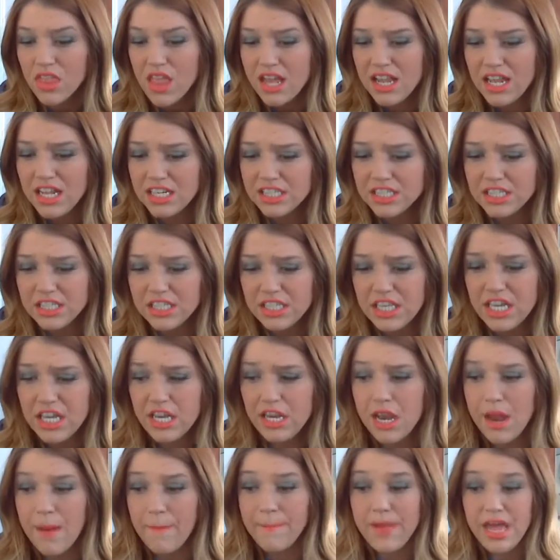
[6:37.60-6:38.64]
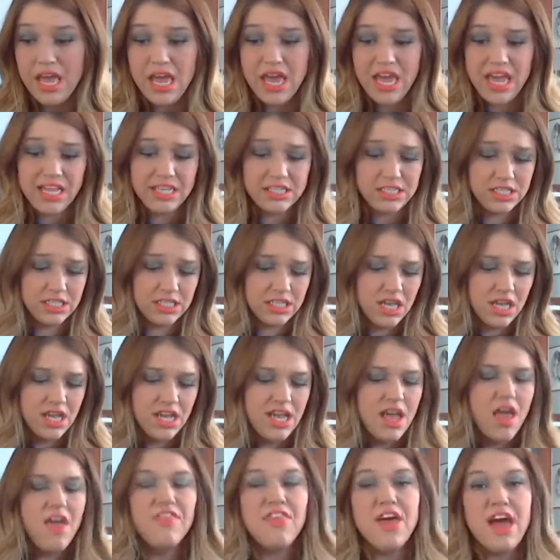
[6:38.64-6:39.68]
Let's see, number 8,
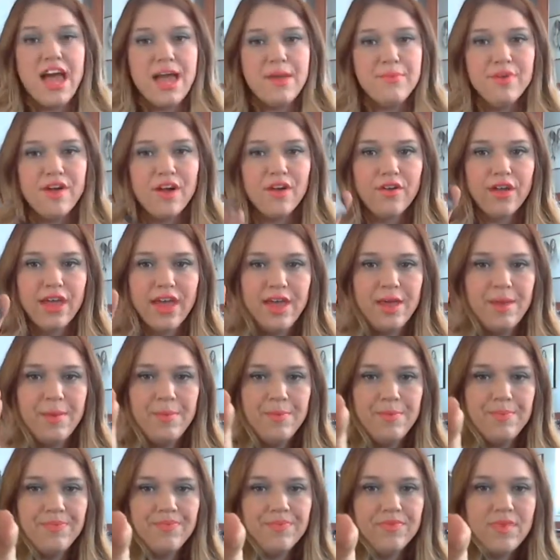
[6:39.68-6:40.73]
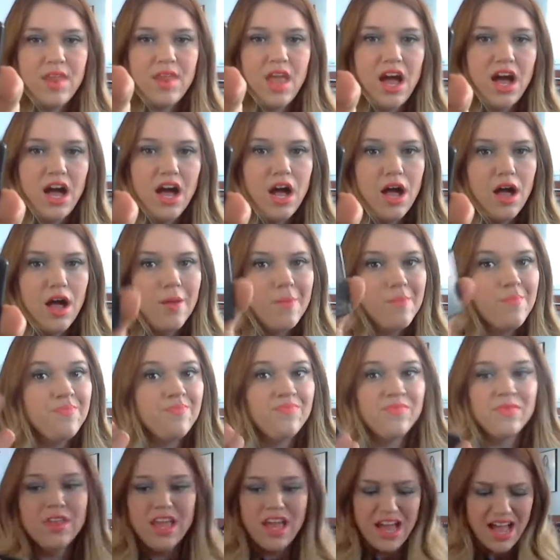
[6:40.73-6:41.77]
the eyebrow kit.
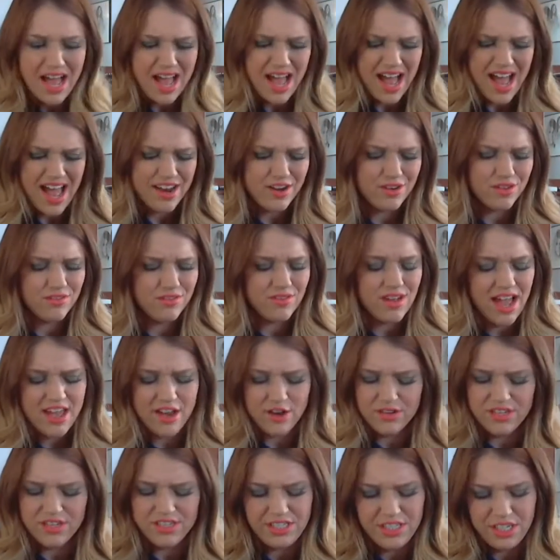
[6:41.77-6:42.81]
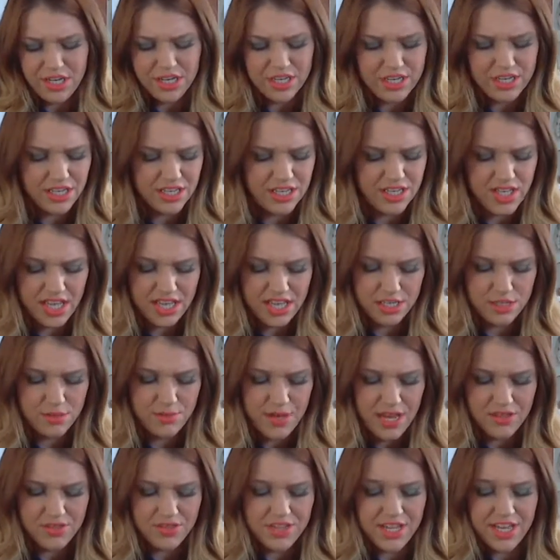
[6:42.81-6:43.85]
I always hear good things
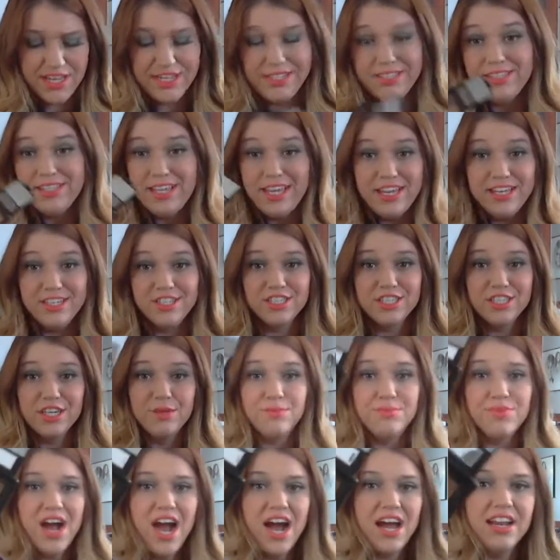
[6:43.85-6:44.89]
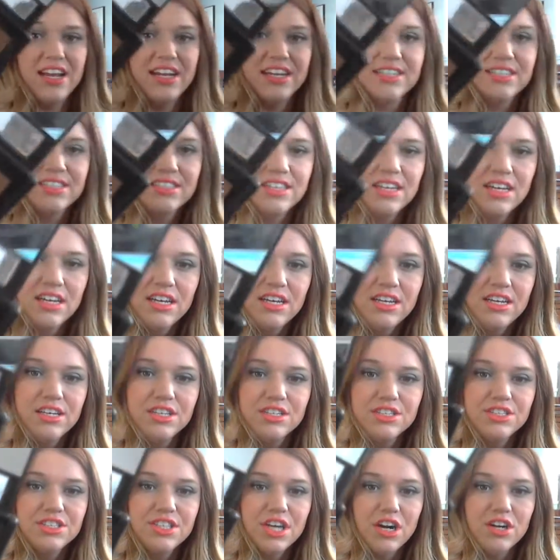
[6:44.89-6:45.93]
about this. It is a good product.
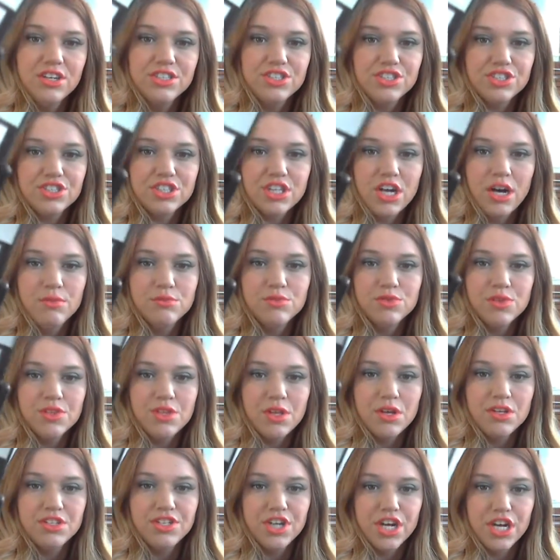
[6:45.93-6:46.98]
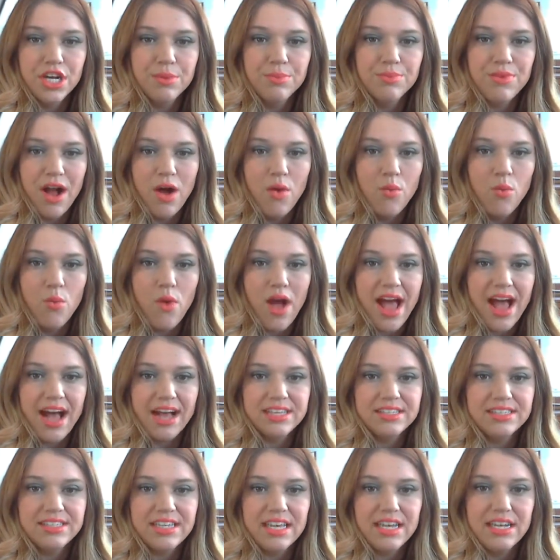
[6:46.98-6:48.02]
So it just comes with a dark brown
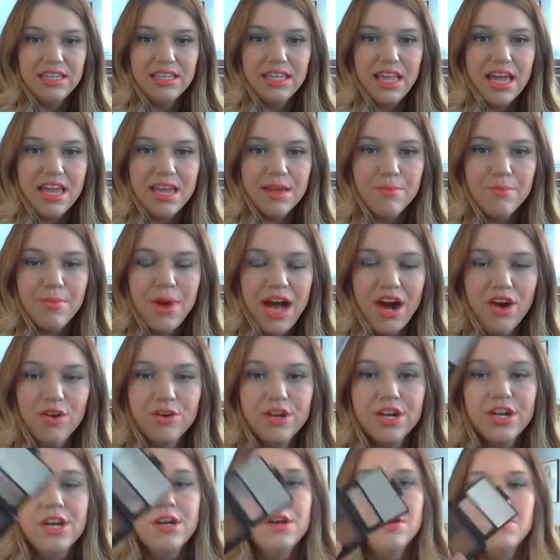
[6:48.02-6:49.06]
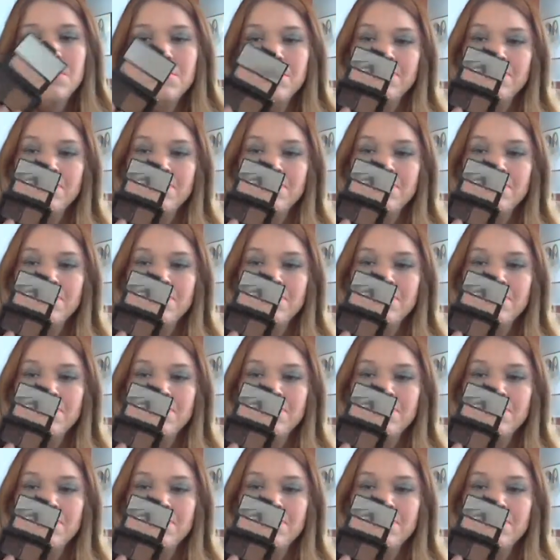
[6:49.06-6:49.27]
wax and a light powder.